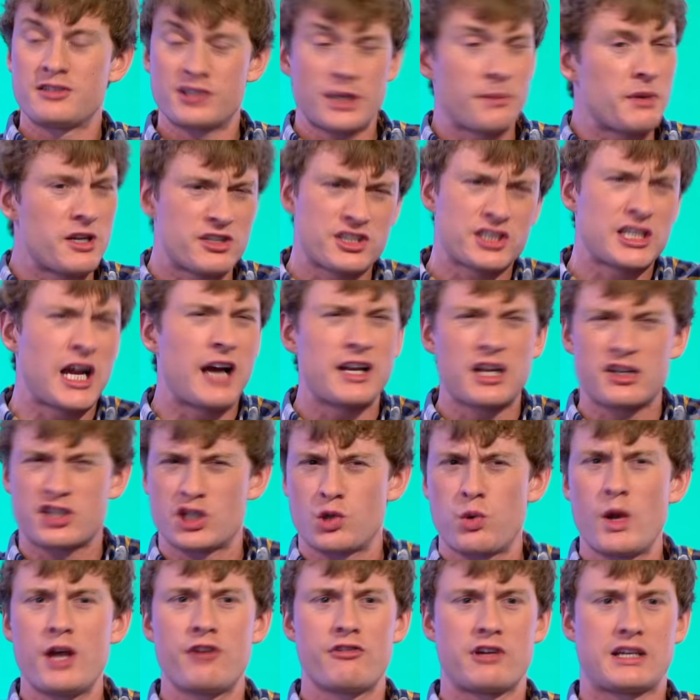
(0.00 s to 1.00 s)
Someone who started a
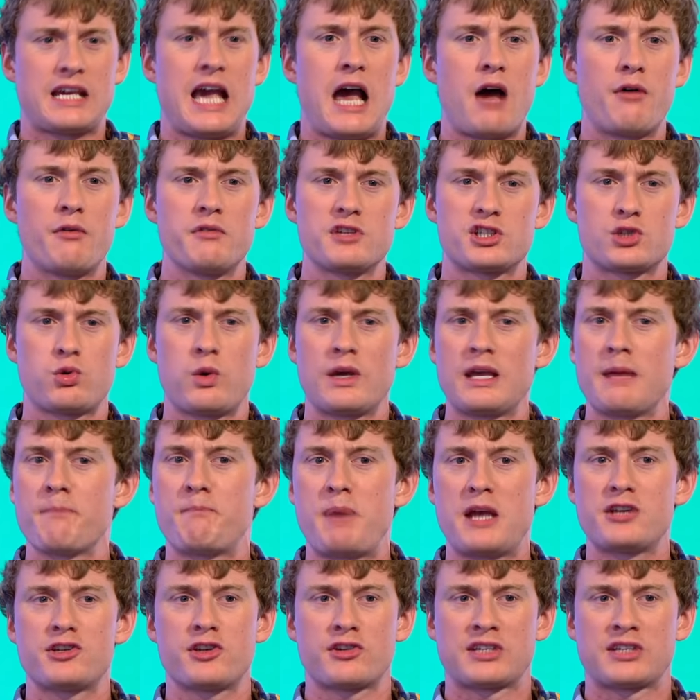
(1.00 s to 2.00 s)
Twitter account was tweeting pictures